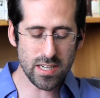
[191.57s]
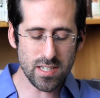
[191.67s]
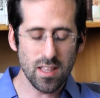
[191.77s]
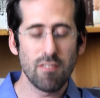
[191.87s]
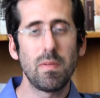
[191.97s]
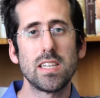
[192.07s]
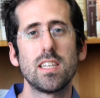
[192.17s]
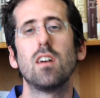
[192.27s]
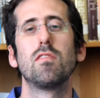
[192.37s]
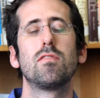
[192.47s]
to love
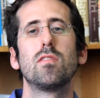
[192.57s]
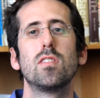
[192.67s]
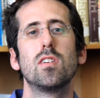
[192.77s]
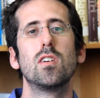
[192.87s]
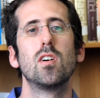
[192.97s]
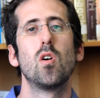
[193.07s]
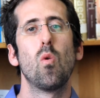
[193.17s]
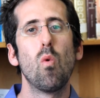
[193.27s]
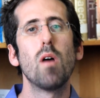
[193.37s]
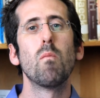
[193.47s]
myself.
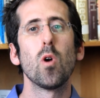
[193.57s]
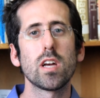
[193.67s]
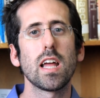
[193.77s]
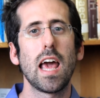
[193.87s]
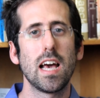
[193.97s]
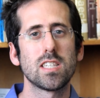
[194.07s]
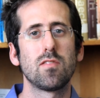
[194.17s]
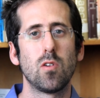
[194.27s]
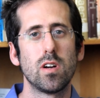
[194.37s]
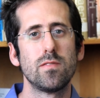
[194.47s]
What more can I ask for?"